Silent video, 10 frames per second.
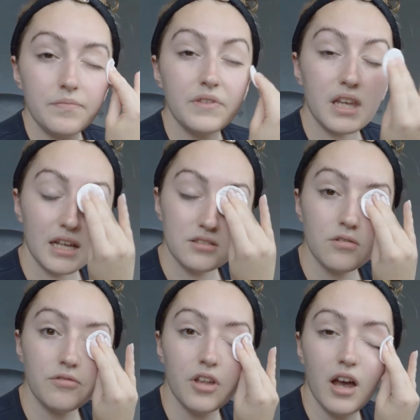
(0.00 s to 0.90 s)
Gets
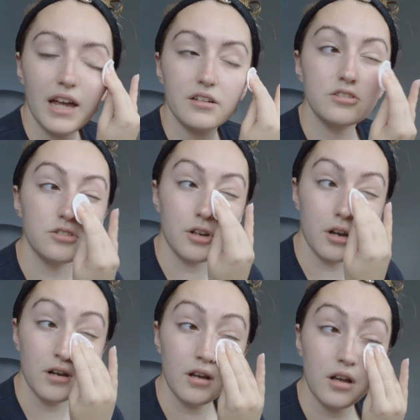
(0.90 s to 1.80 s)
off the extra
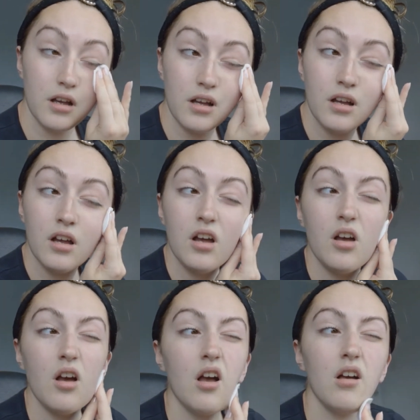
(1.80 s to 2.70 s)

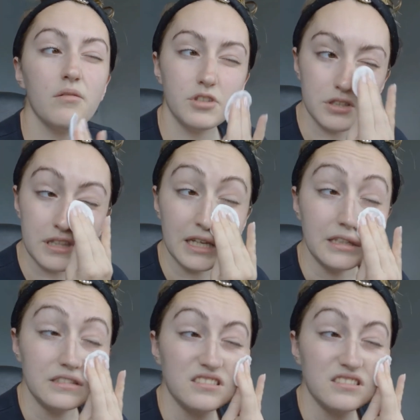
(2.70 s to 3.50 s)
just things